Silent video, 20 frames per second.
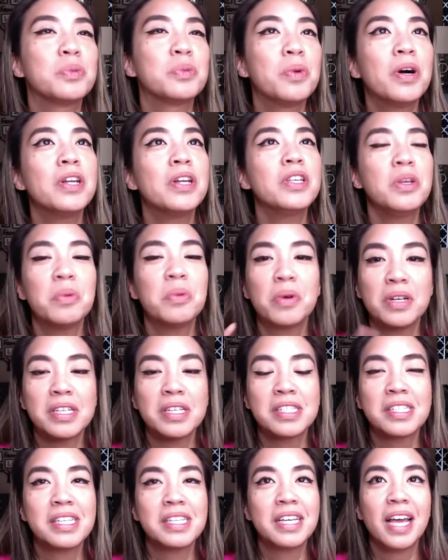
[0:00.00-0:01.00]
One, you want to
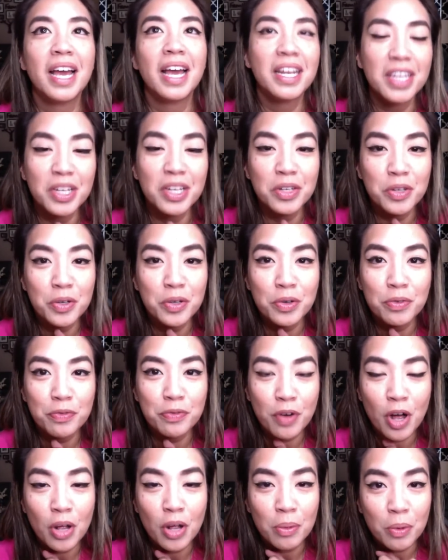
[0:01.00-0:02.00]
see any new
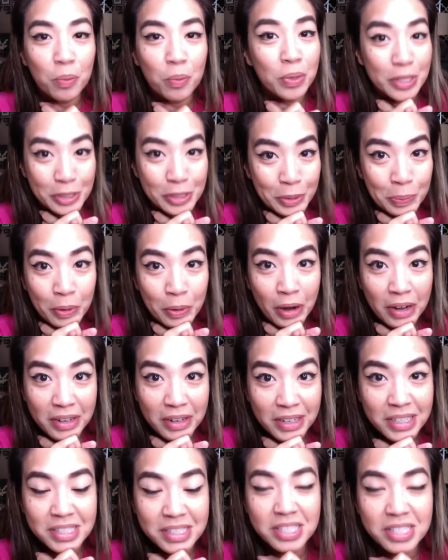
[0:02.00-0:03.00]
fall winter
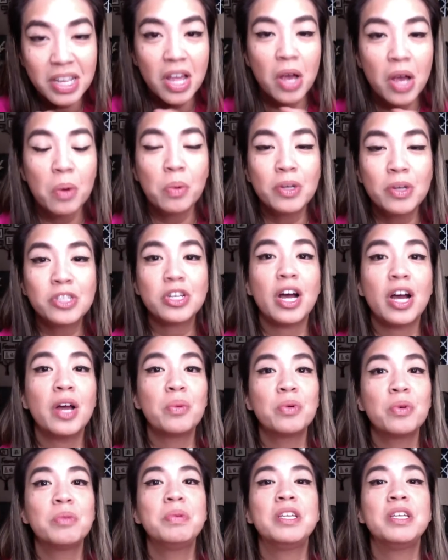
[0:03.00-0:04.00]
products, which I
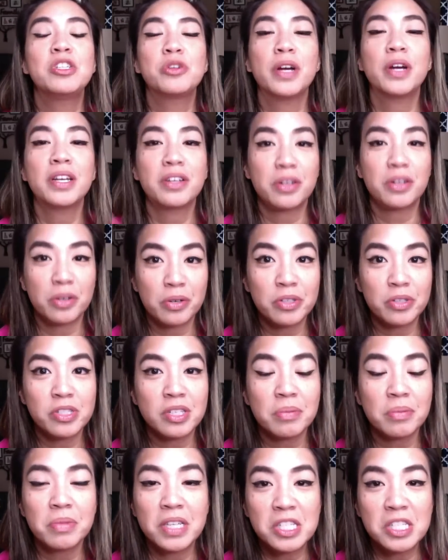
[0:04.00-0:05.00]
will be trying to earn
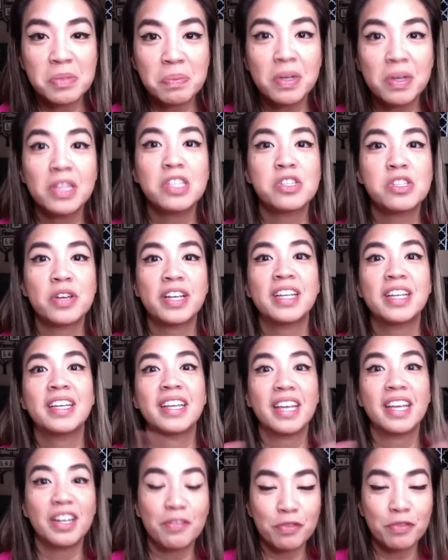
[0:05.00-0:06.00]
some this month so I can
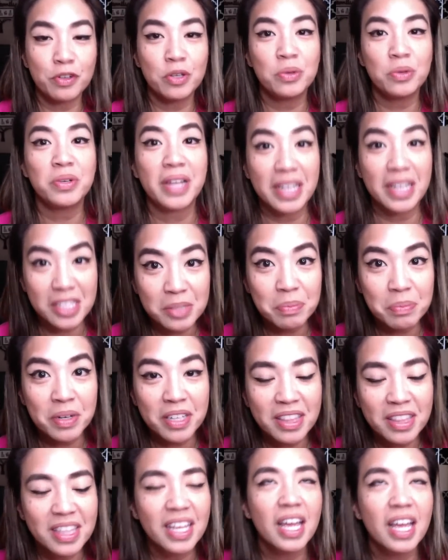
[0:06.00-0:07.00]
get it for you next
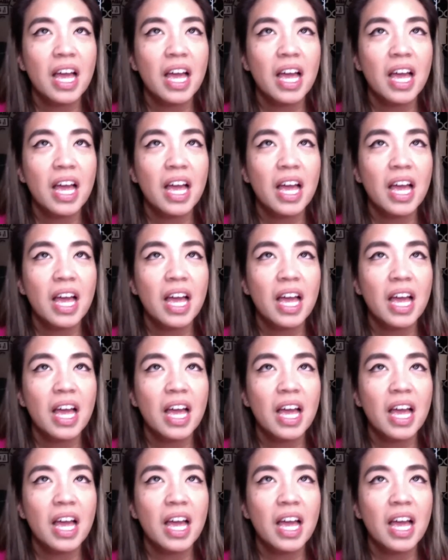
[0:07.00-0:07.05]
month.